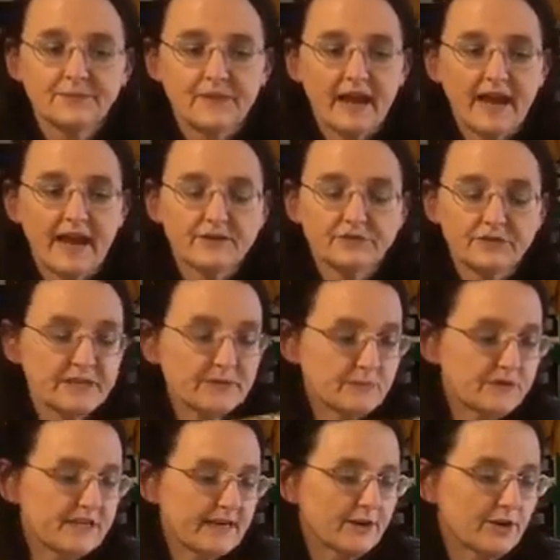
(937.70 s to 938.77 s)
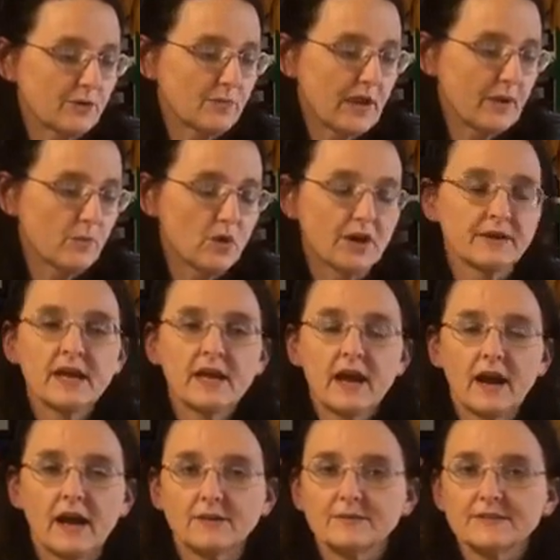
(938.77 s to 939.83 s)
And for this particular one,
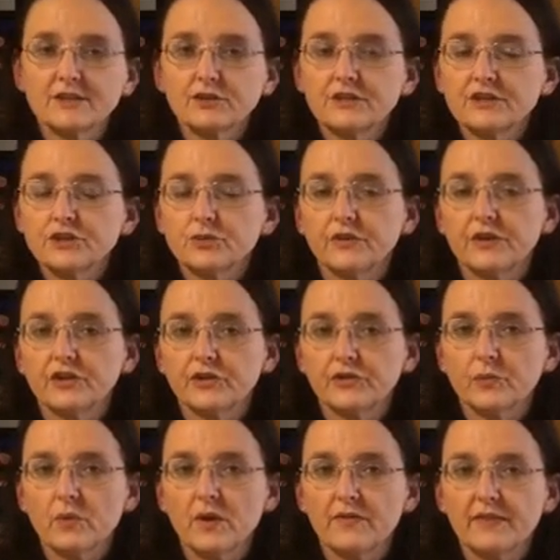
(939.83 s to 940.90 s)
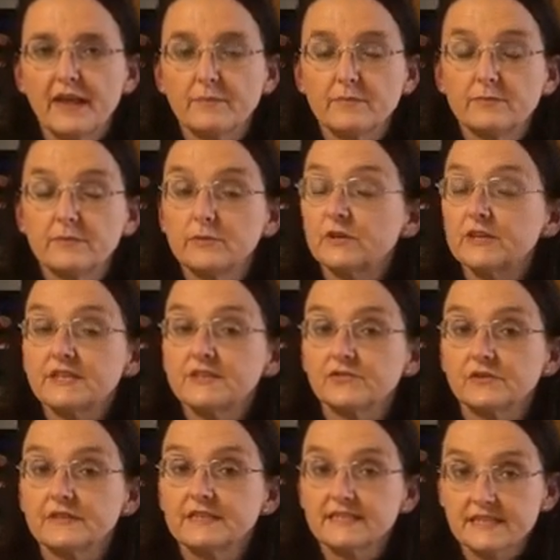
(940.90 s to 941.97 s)
I'm certainly doing another one then maybe with a
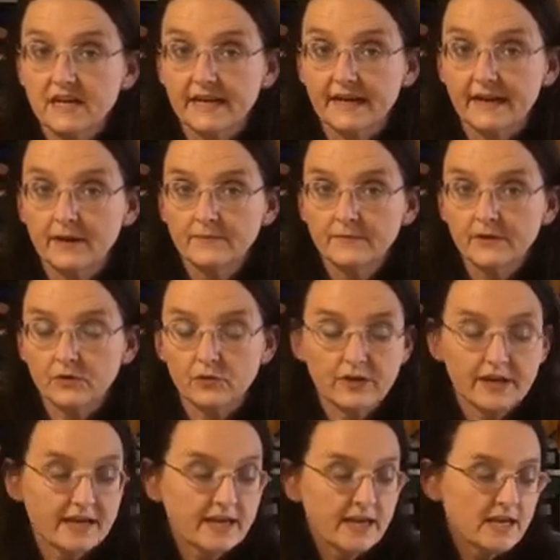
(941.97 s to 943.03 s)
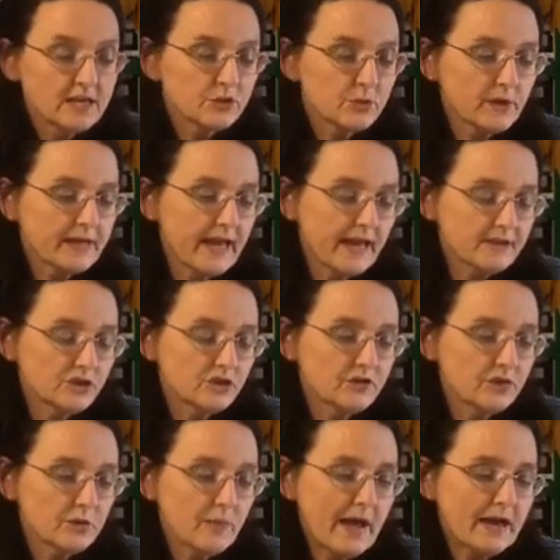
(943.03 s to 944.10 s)
different style. Okay, so again, just for
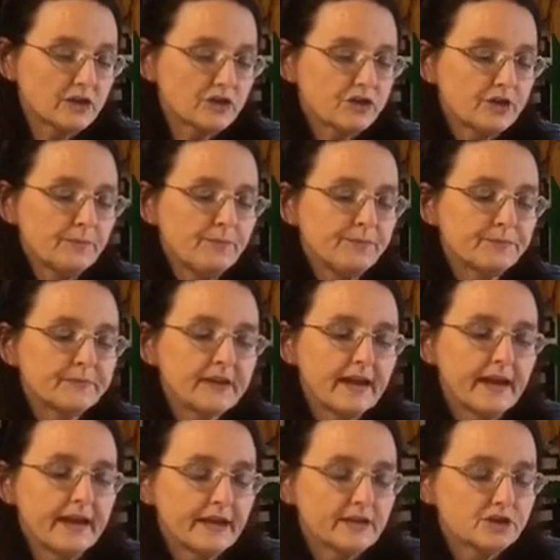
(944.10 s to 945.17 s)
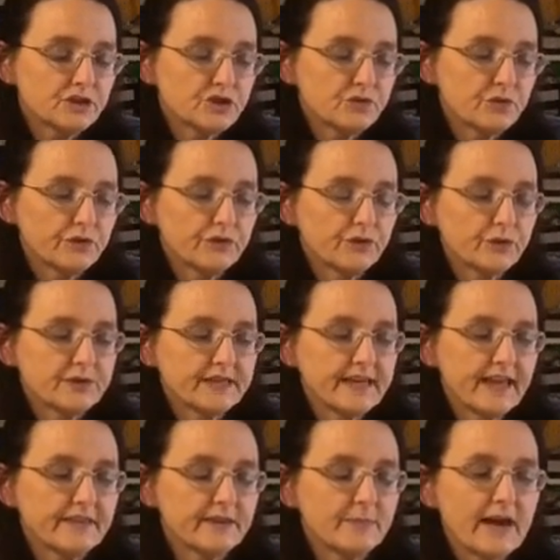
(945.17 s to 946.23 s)
the pattern, just to run through it
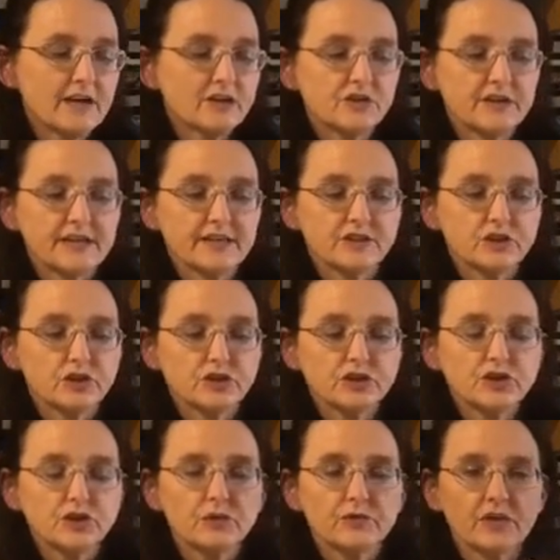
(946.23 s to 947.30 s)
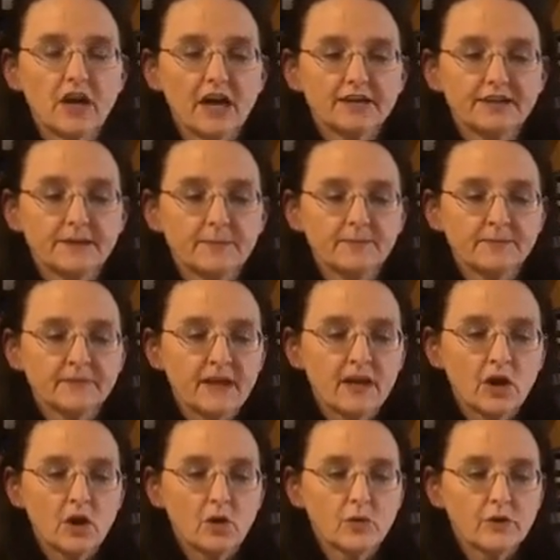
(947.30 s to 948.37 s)
again, the pattern is cut 2 of cotton.
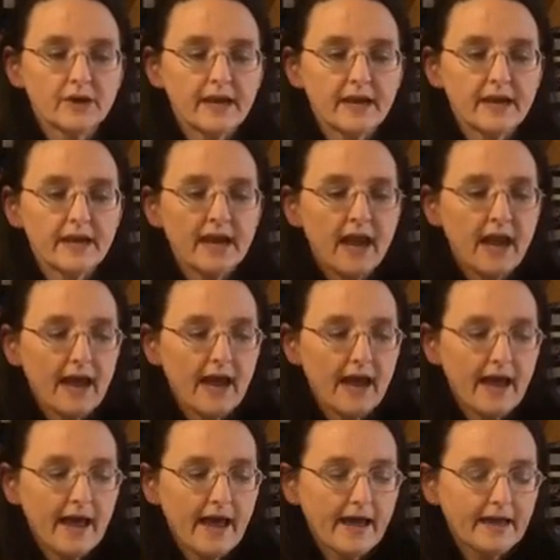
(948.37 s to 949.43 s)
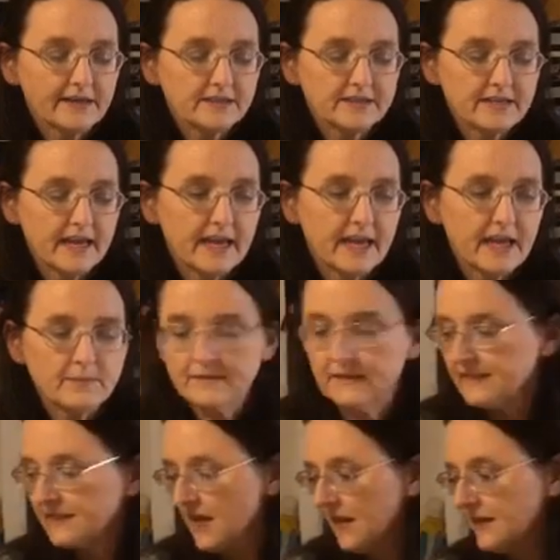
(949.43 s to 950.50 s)
Okay, and the
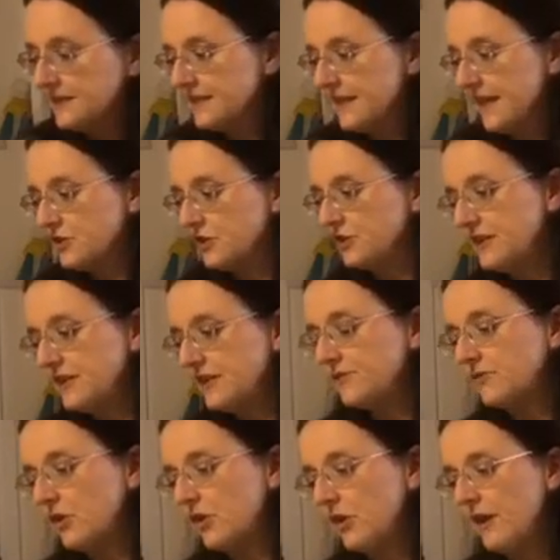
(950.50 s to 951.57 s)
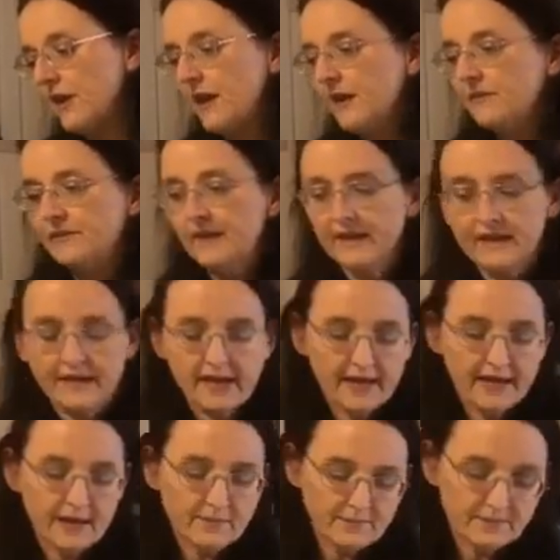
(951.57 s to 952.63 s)
size then you need for
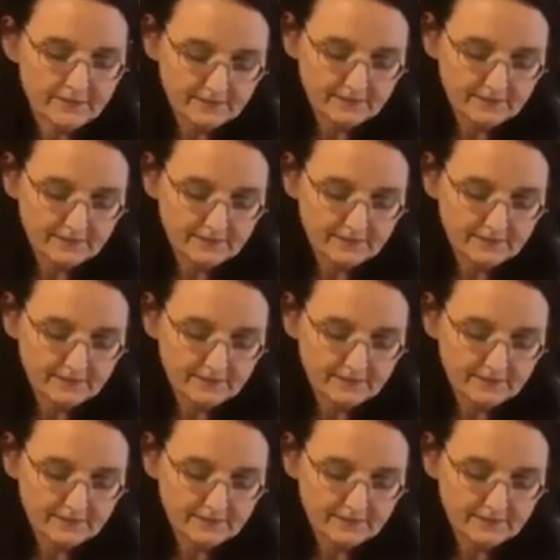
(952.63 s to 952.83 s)
the